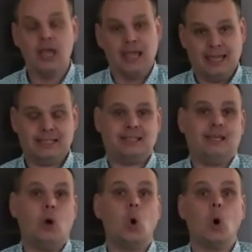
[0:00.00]
it's the
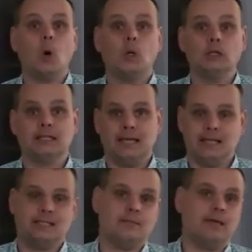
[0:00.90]
Old
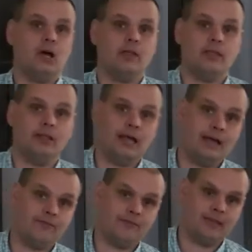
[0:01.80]
Testament on the
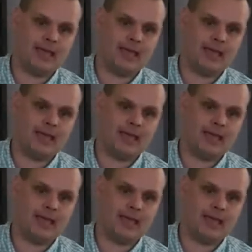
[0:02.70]
left